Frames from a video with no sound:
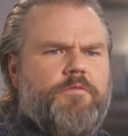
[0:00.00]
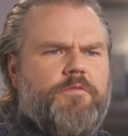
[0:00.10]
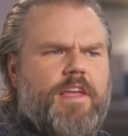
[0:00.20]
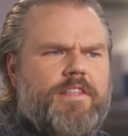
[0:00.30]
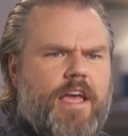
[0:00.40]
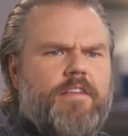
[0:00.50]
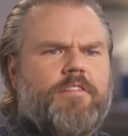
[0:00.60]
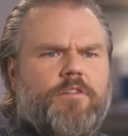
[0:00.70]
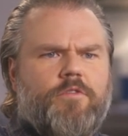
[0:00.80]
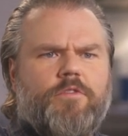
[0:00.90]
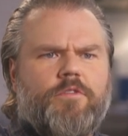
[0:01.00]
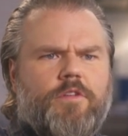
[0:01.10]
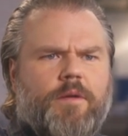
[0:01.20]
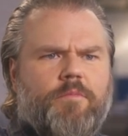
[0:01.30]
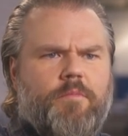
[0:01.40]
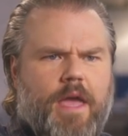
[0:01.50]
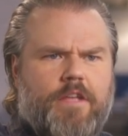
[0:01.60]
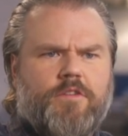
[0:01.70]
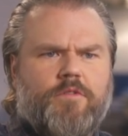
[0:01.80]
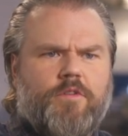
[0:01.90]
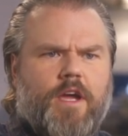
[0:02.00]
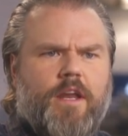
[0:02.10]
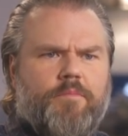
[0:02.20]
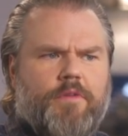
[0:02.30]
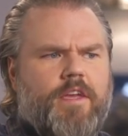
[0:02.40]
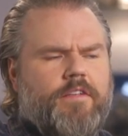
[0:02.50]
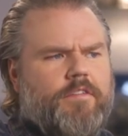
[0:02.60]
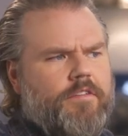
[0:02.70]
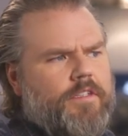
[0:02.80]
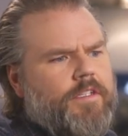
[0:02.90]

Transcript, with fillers: fantastical like magical kind of place